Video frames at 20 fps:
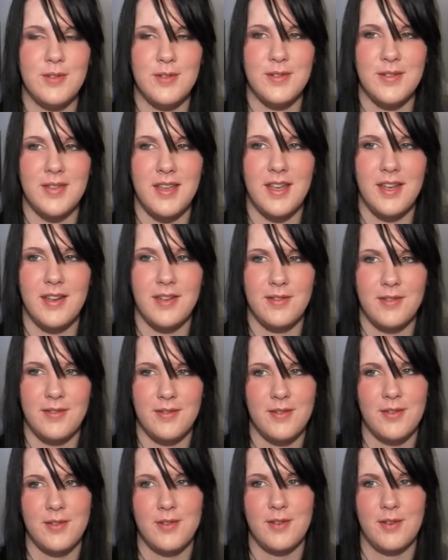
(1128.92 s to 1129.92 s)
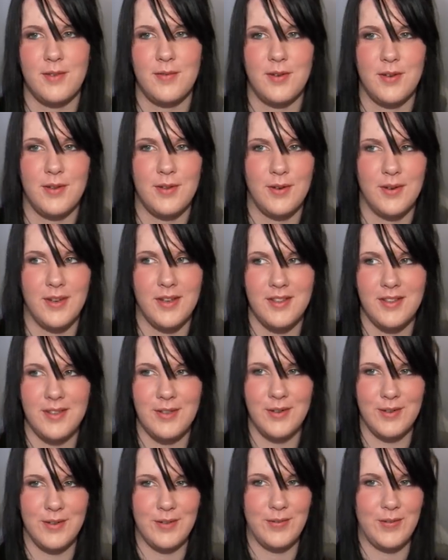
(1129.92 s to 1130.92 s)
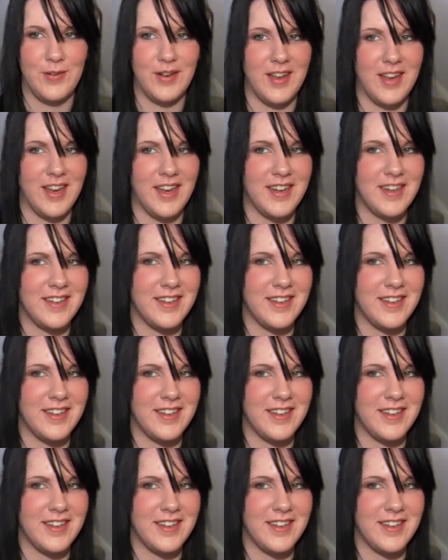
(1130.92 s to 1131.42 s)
just like, just suffer through it, so it's fine.